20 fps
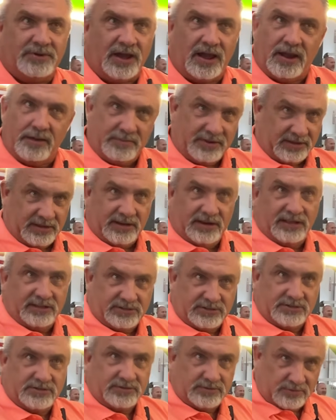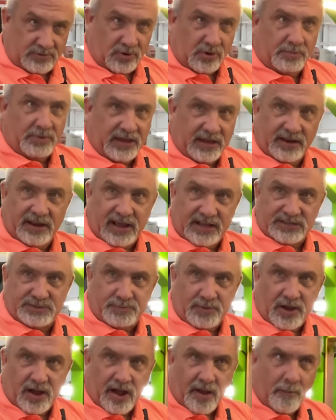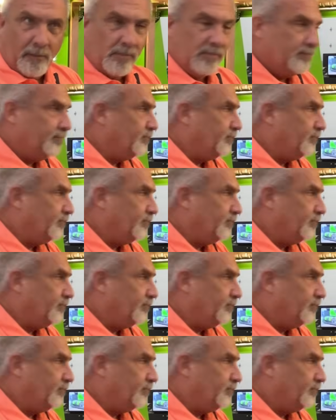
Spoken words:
time, and then it's going to be in that spot.